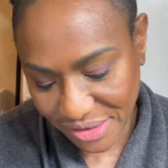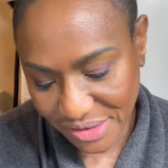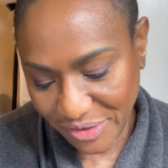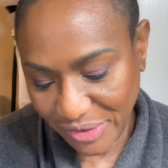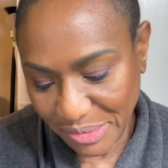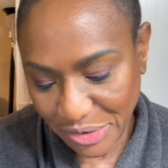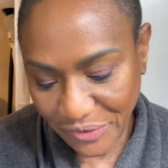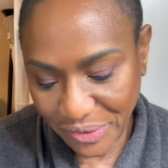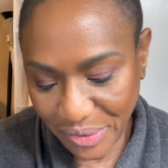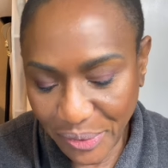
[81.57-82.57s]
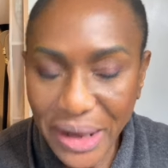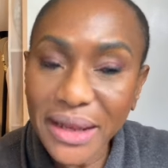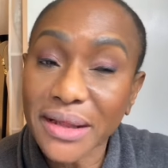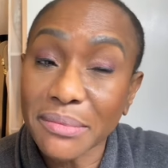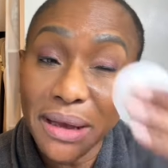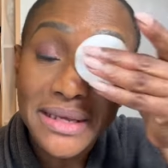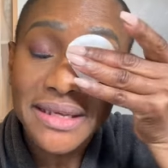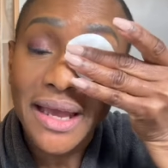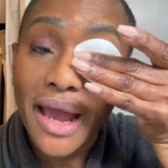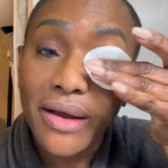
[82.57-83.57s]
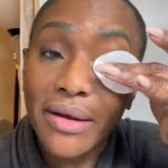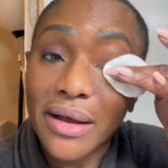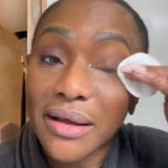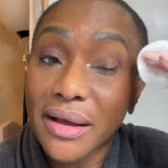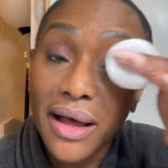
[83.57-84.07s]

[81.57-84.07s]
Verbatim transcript: to remove what little mascara